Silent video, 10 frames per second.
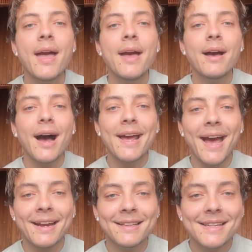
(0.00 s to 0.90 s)
I
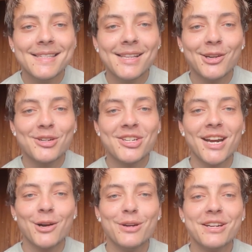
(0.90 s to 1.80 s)
added this little
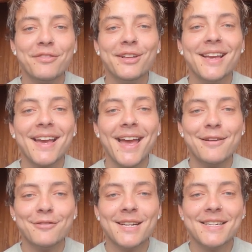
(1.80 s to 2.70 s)
chair, which I feel like
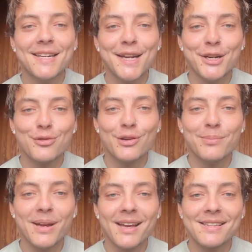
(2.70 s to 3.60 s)
every teenage
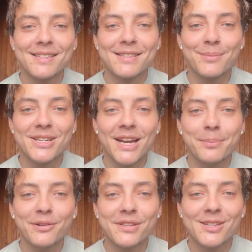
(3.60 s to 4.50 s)
room has some type
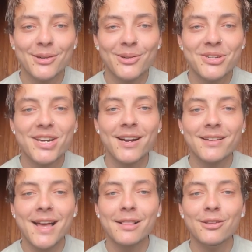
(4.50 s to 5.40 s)
of circle chair
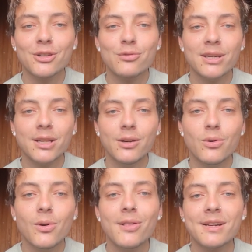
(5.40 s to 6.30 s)
that looks really
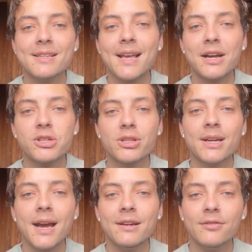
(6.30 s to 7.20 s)
cool and is actually
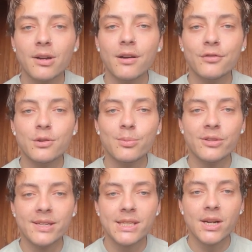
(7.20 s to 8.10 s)
kind of uncomfortable
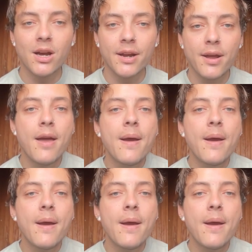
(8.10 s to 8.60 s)
to sit on.